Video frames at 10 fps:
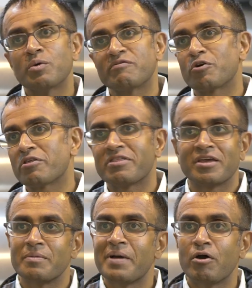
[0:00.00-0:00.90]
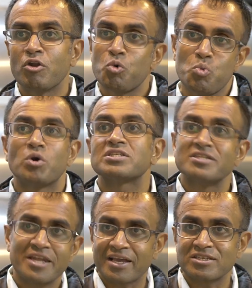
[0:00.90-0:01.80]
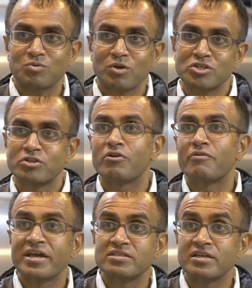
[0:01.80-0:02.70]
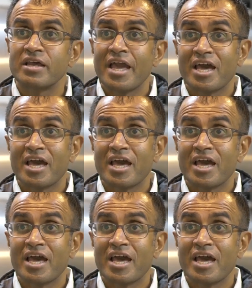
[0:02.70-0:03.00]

we've got to think about what's next, what's on the horizon.